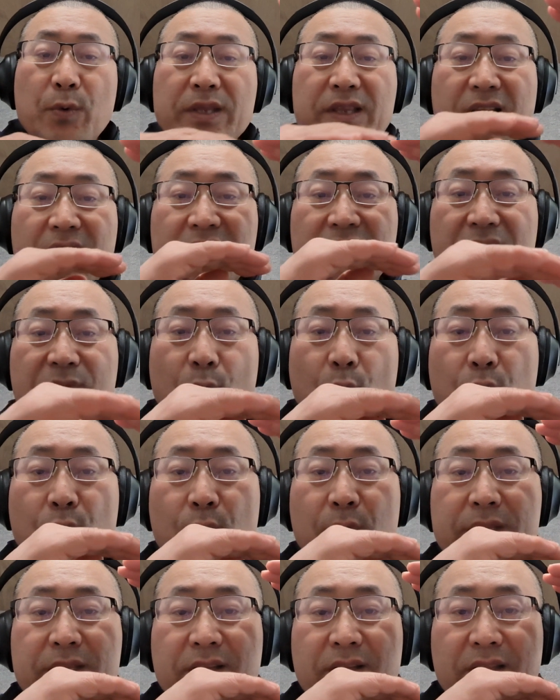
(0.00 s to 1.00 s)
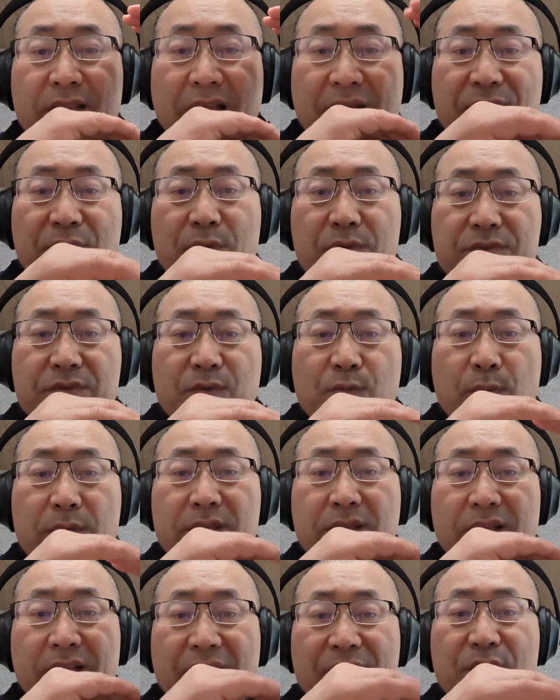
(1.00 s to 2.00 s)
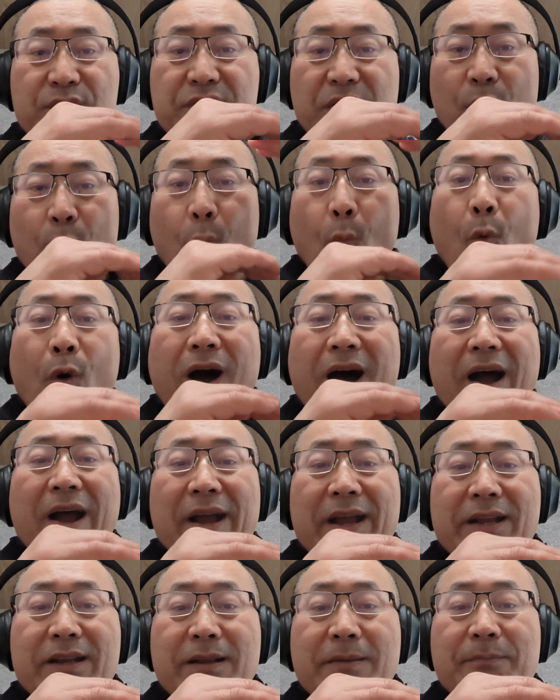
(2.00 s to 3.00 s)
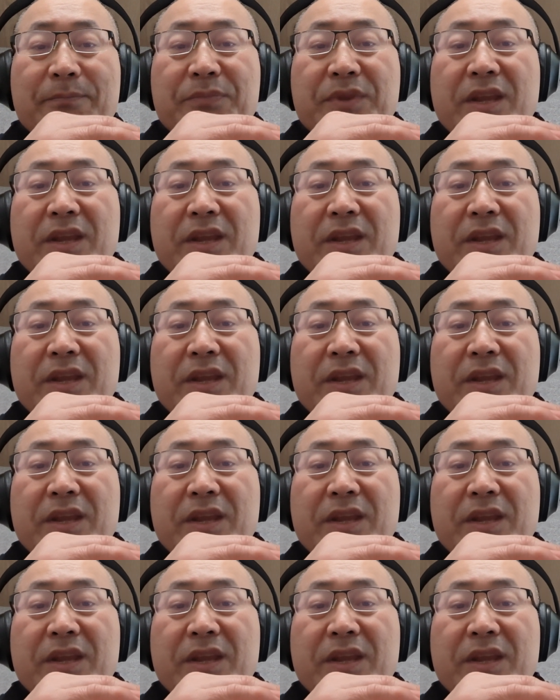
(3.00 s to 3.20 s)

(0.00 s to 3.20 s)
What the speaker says: the levels are wide,